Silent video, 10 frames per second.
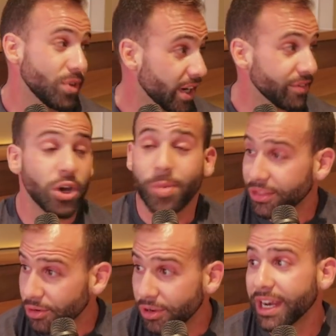You have to go
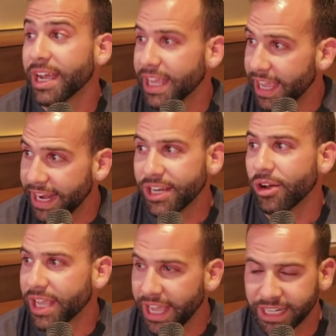back through it again, you
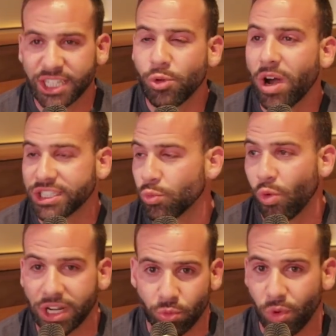know, again. It's like you watch
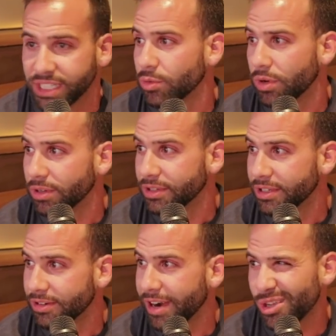Westworld,
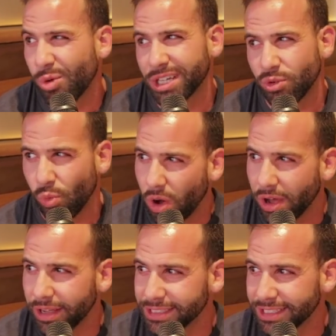right? You watch it
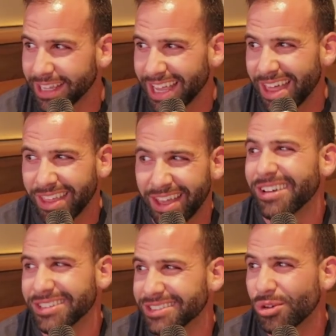once, and you're like,
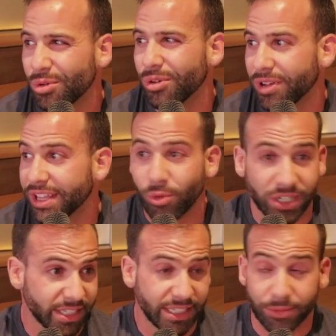oh, it's cool. And you
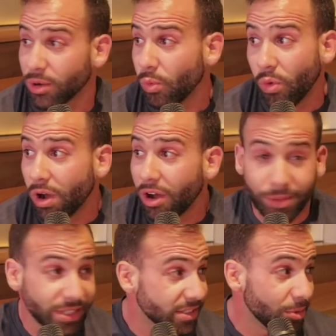watch the second time, you're like, whoa,
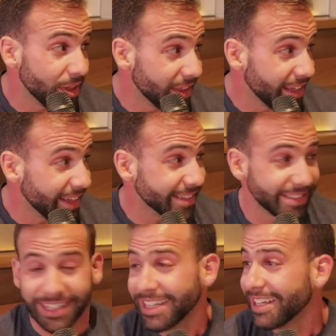I missed so many
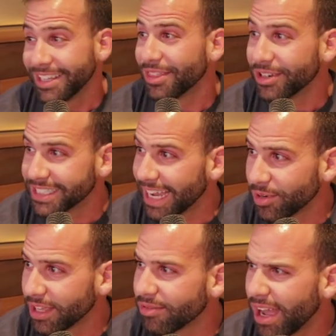things. The third time,
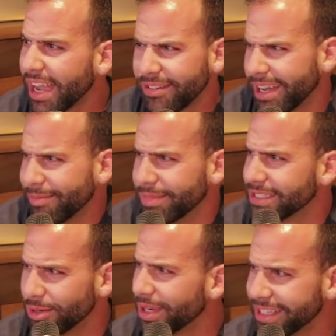you're like, why do I
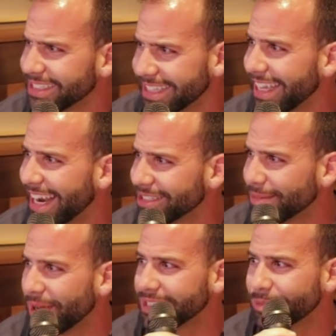miss so many things again? How is
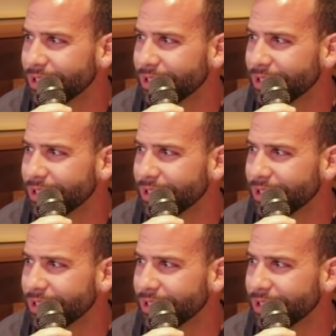that possible?